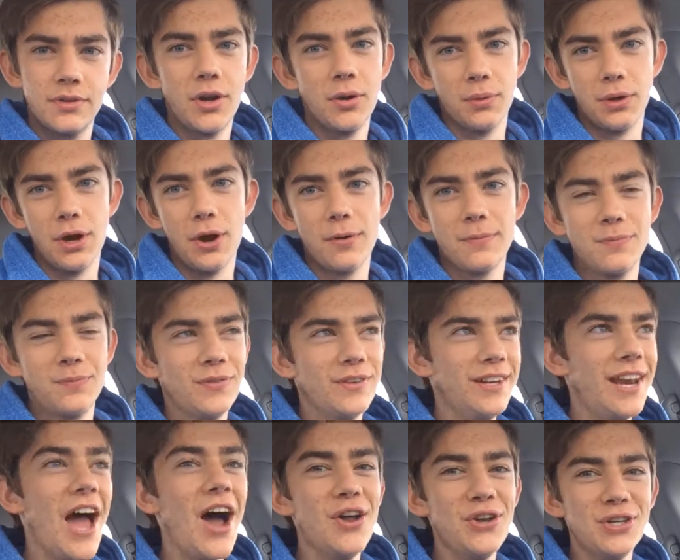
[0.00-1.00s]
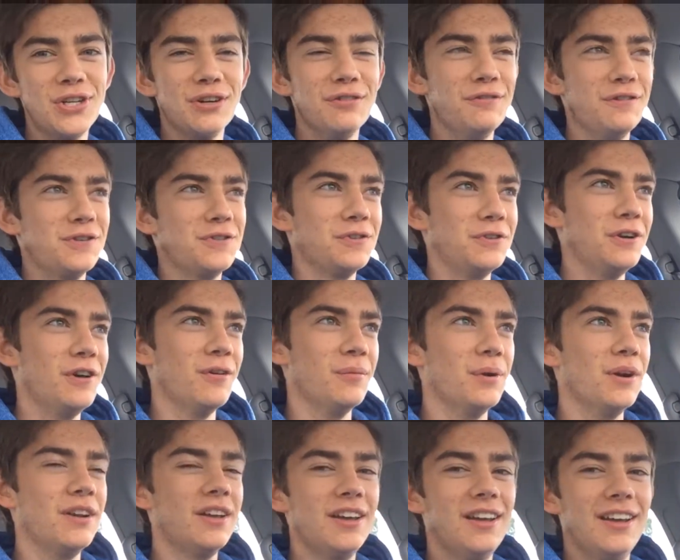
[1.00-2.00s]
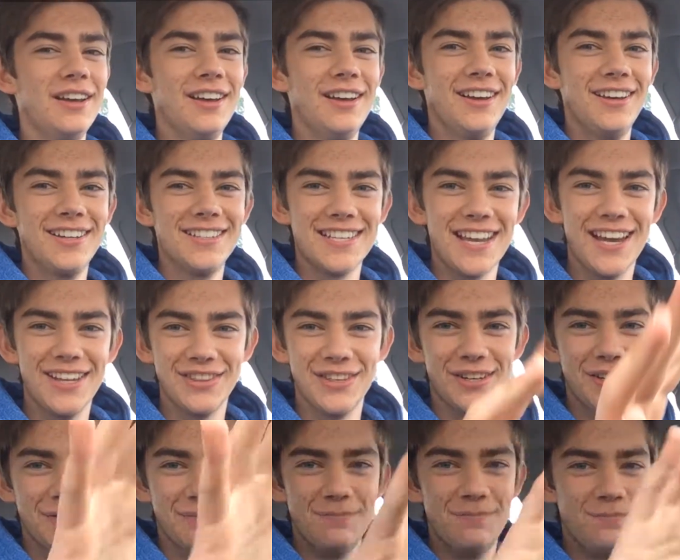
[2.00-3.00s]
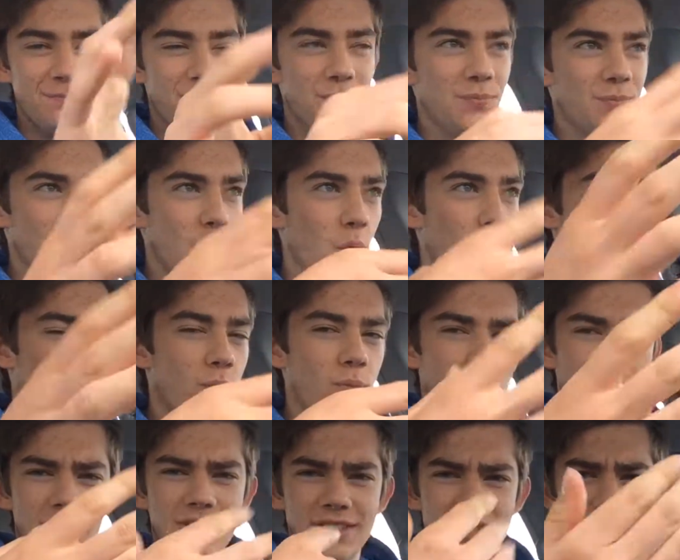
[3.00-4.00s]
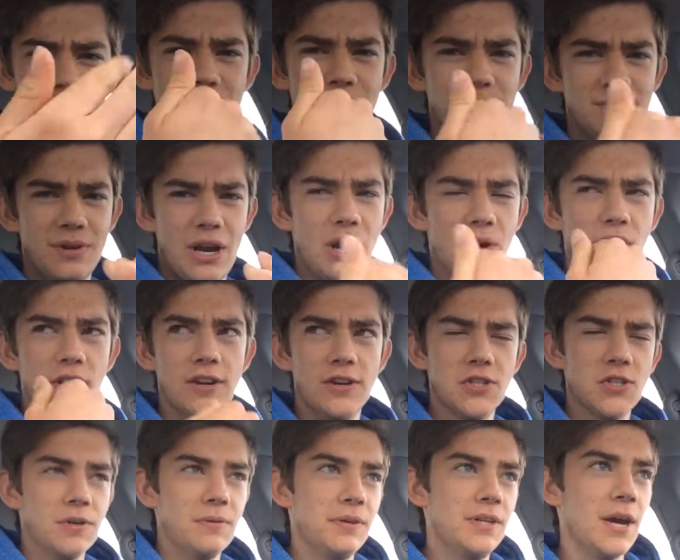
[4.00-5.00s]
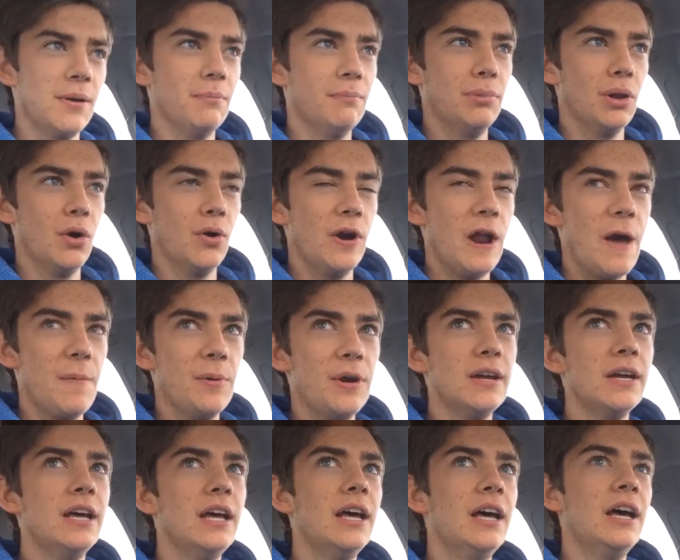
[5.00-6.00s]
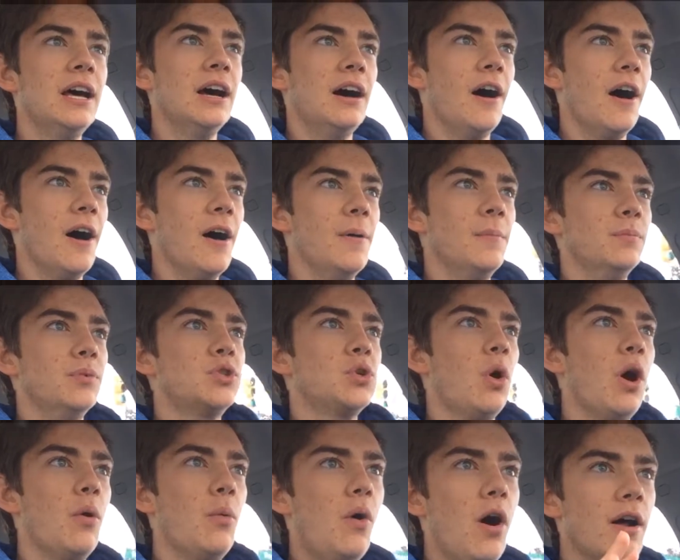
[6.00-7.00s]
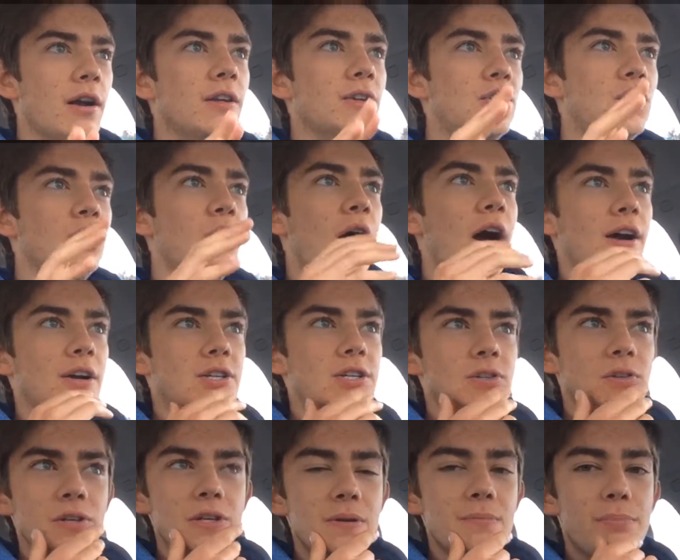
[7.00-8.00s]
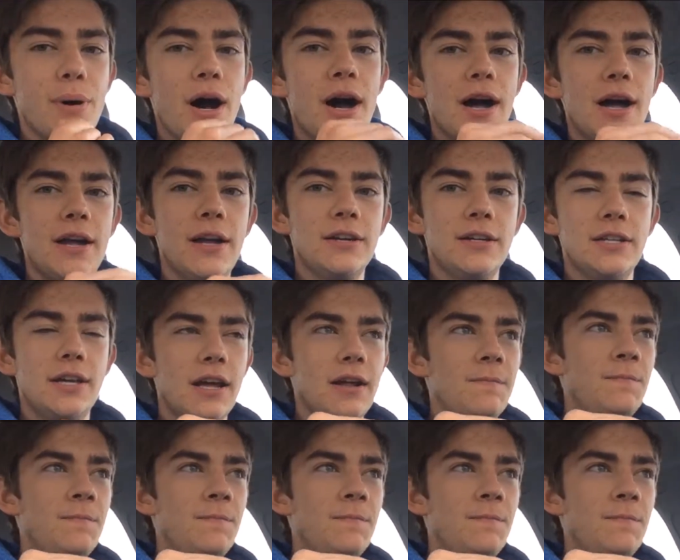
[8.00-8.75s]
there we go. Now you can officially hear me because I had the what is it called? Air conditioning come blowing at me. So I wanted to actually buy,